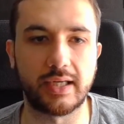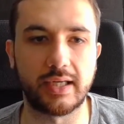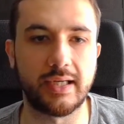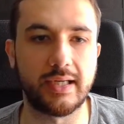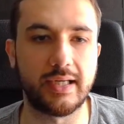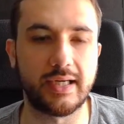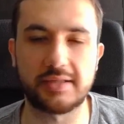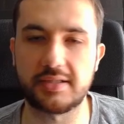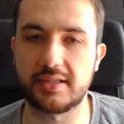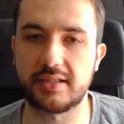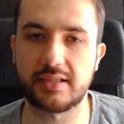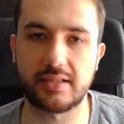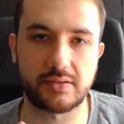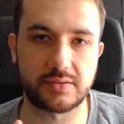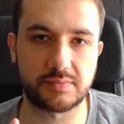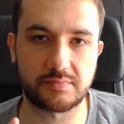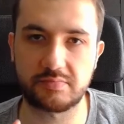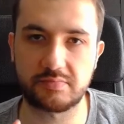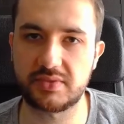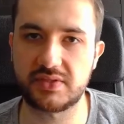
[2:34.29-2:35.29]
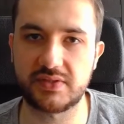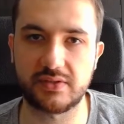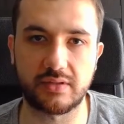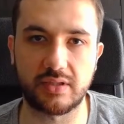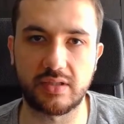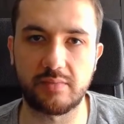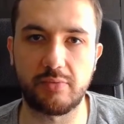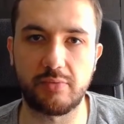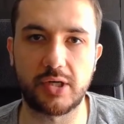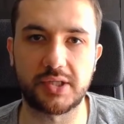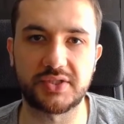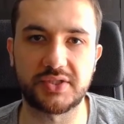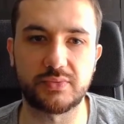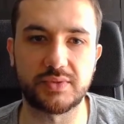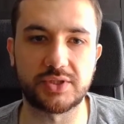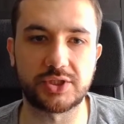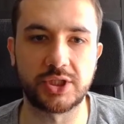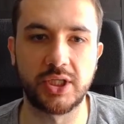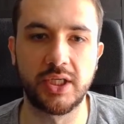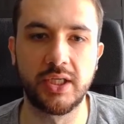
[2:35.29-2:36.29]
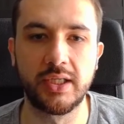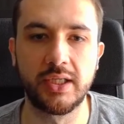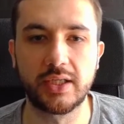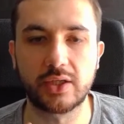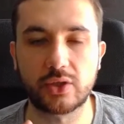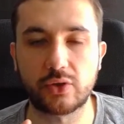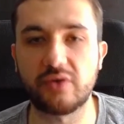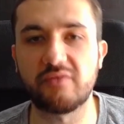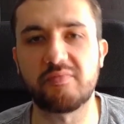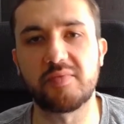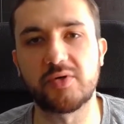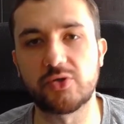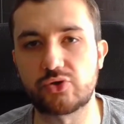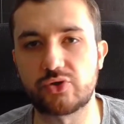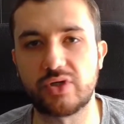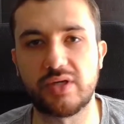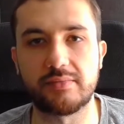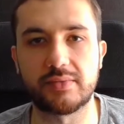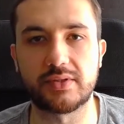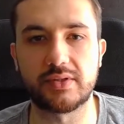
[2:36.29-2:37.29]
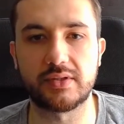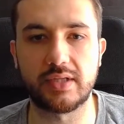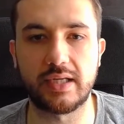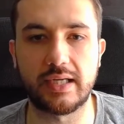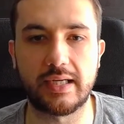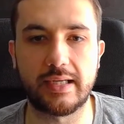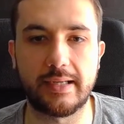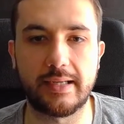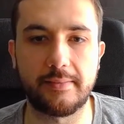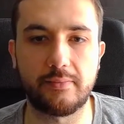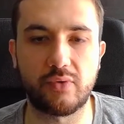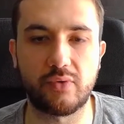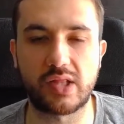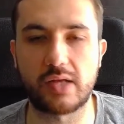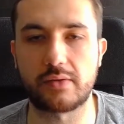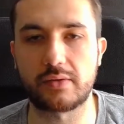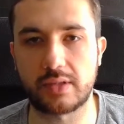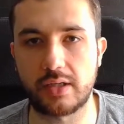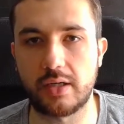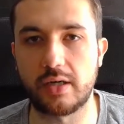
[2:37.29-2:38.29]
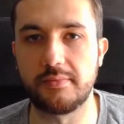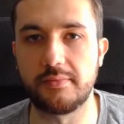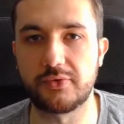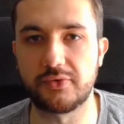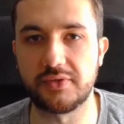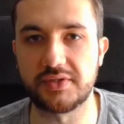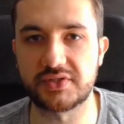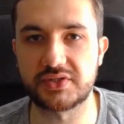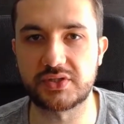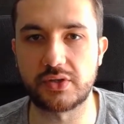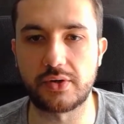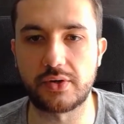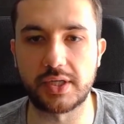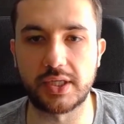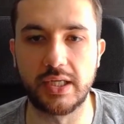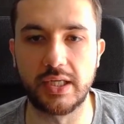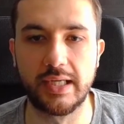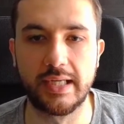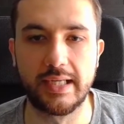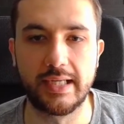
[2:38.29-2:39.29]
Uh, I think there are certainly parts which could have been trimmed uh, without harm to the story,